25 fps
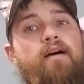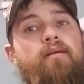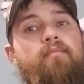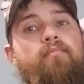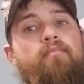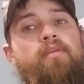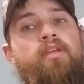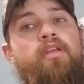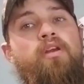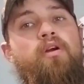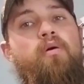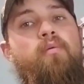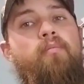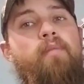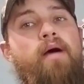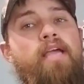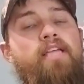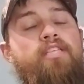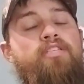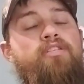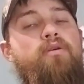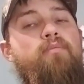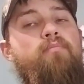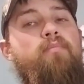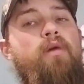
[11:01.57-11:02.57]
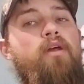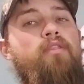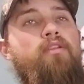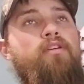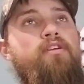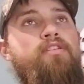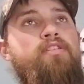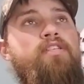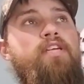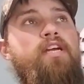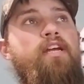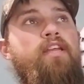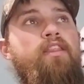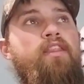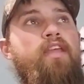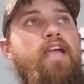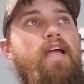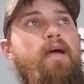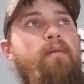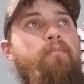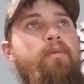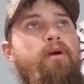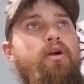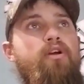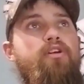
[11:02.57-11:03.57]
got, my 2 mothers,
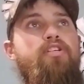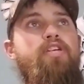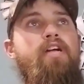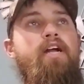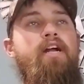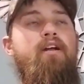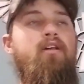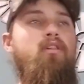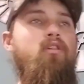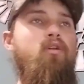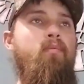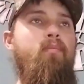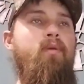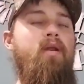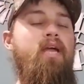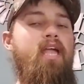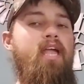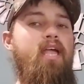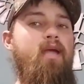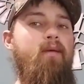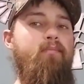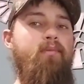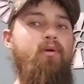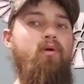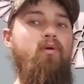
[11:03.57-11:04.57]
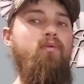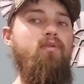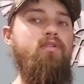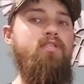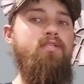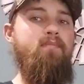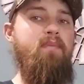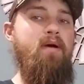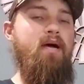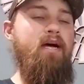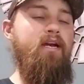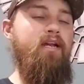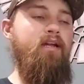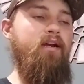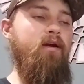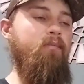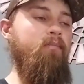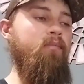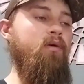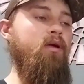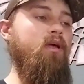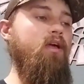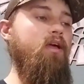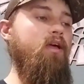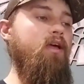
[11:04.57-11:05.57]
they got Berkshire, a little bit of Hamp and Old Spot in
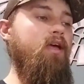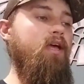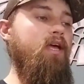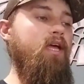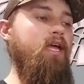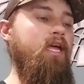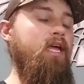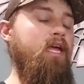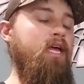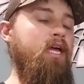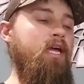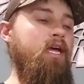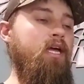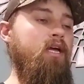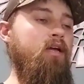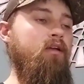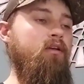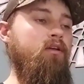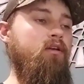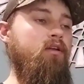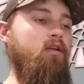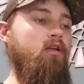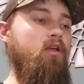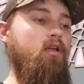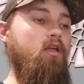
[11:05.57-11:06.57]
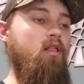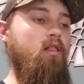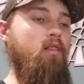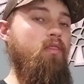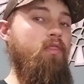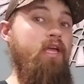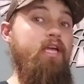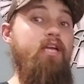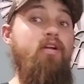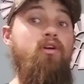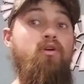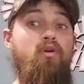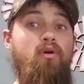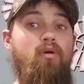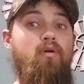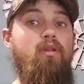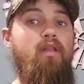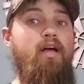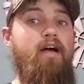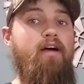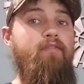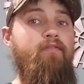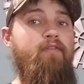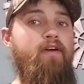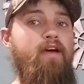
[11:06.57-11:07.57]
them, and they grew
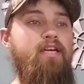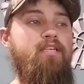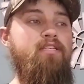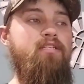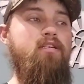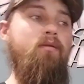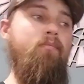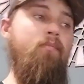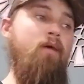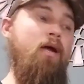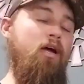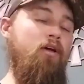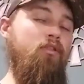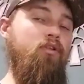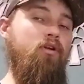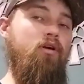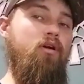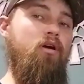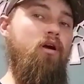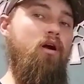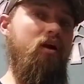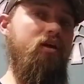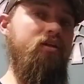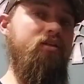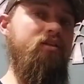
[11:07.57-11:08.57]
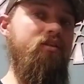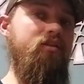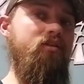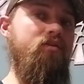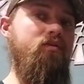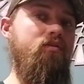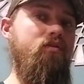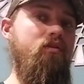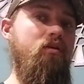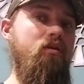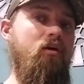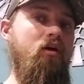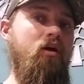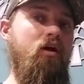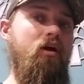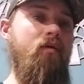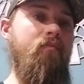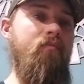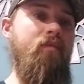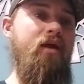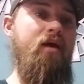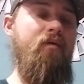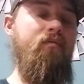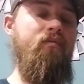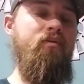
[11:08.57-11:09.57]
a lot faster than my other crosses.
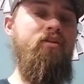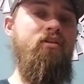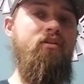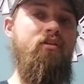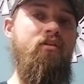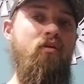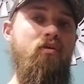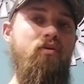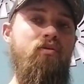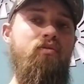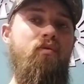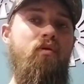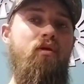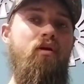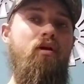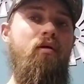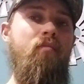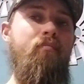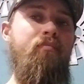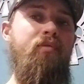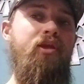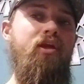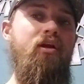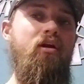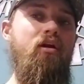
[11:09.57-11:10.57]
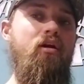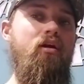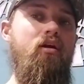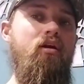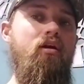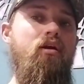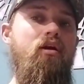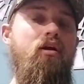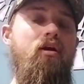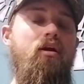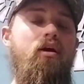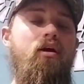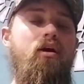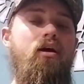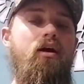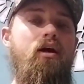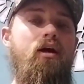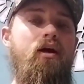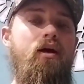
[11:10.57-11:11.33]
Those were a pure